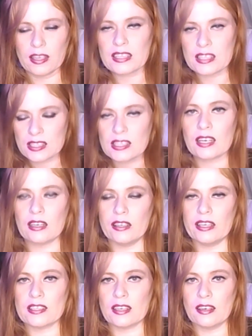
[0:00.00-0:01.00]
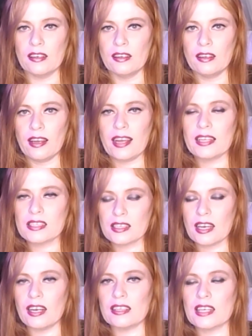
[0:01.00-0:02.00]
That's sick, Alyssa. And
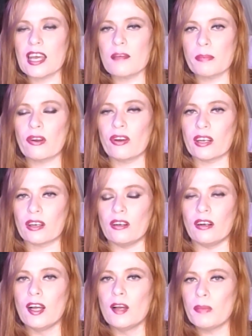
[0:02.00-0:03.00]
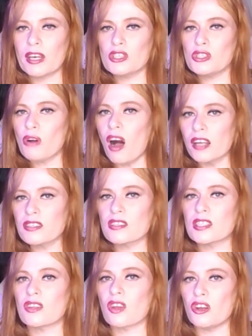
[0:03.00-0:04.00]
it's hypocritical because you also
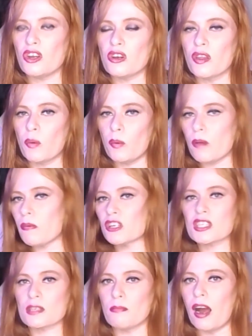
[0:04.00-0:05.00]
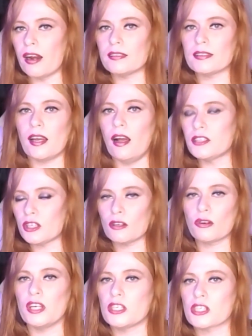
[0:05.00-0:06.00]
sit there and you go that women are smart,
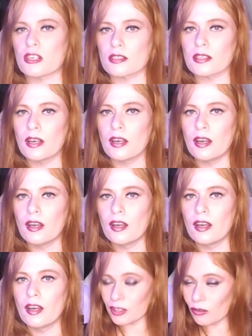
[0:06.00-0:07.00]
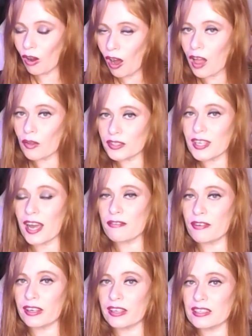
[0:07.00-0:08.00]
intelligent creatures. You all the time
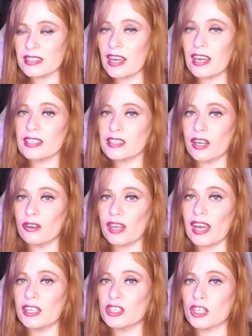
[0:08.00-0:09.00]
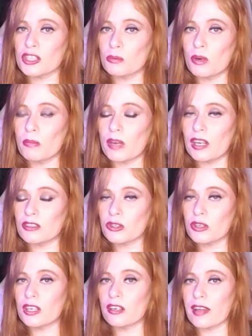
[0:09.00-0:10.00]
fucking say it's not okay to judge a woman and
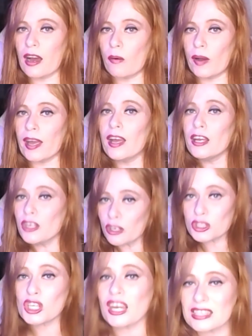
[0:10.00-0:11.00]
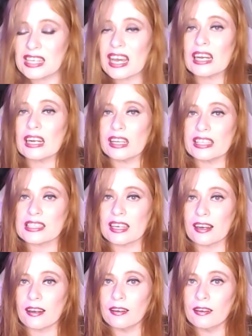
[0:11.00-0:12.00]
treat her that way. You just did,
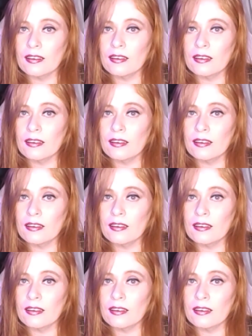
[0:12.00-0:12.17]
Alyssa.